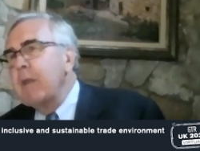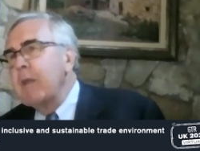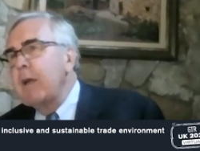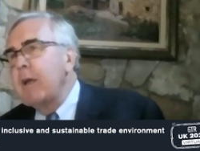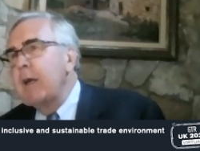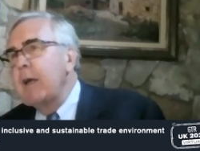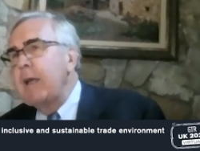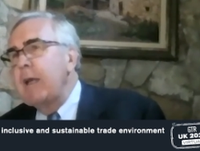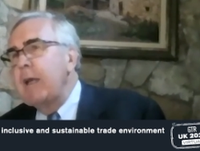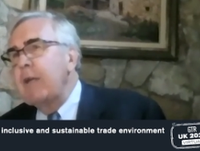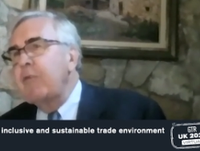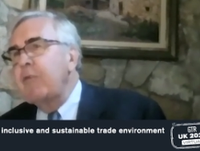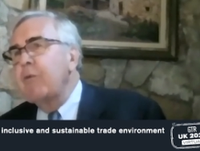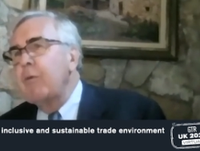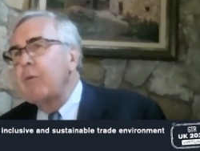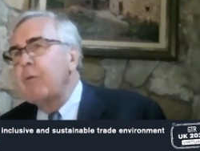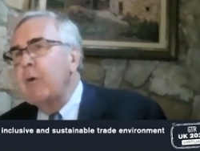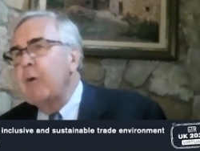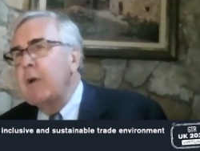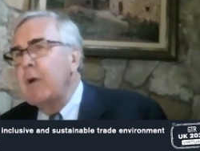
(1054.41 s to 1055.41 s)

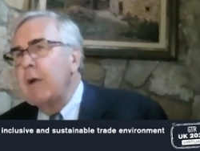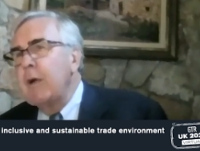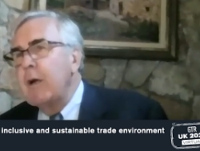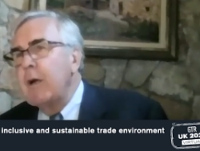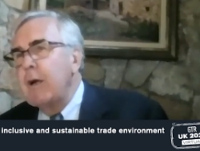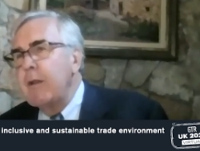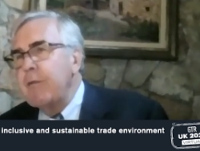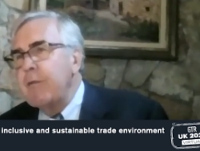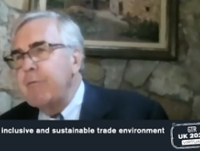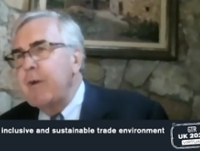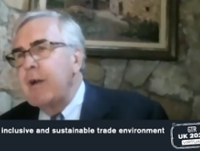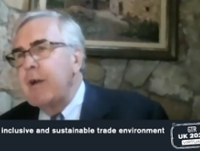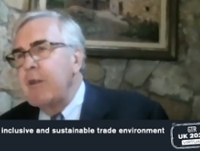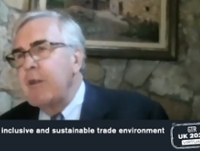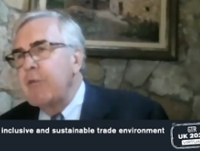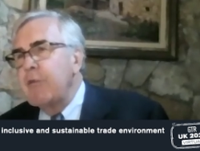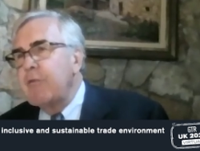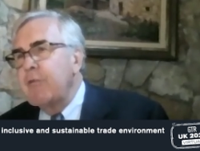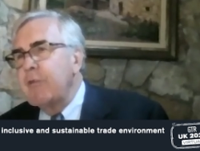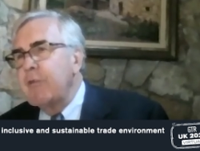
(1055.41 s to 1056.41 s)
the
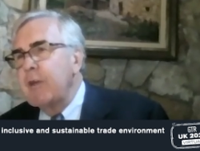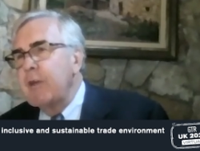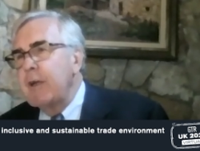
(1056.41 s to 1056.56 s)
various